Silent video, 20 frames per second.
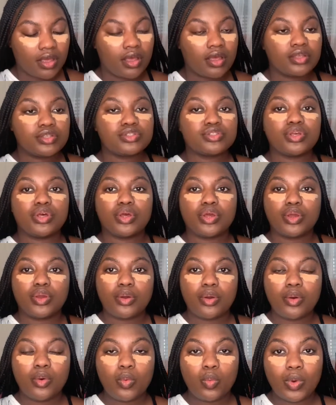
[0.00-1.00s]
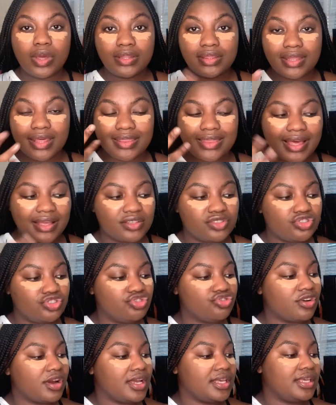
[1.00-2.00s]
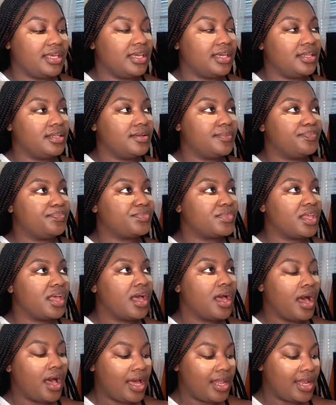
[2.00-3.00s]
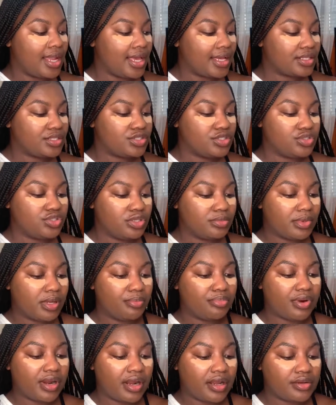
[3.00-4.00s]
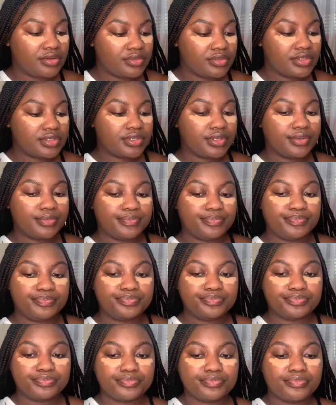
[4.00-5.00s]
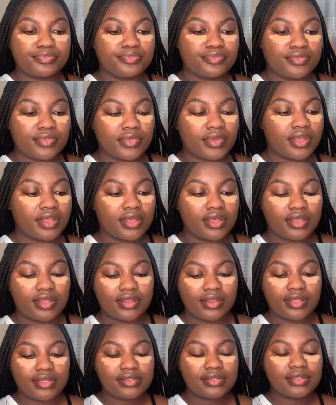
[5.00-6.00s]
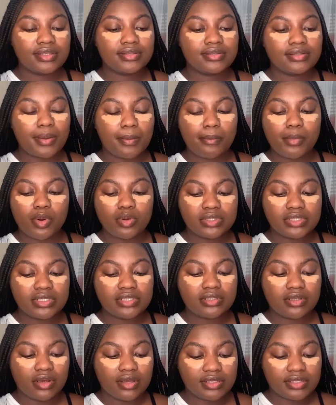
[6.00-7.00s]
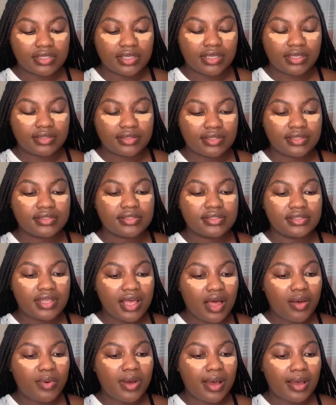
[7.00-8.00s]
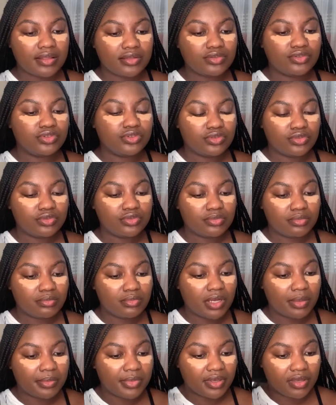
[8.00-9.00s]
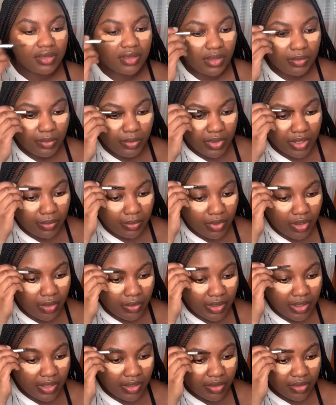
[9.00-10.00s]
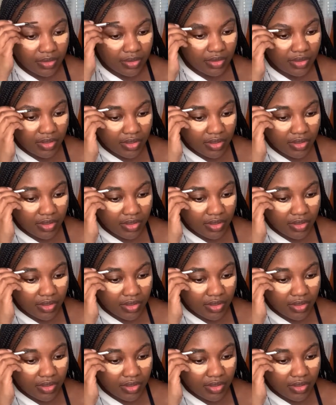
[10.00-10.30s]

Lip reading: So when that's drying, I like to do my brows. This is multitasking. This is how I do my makeup when I'm going out,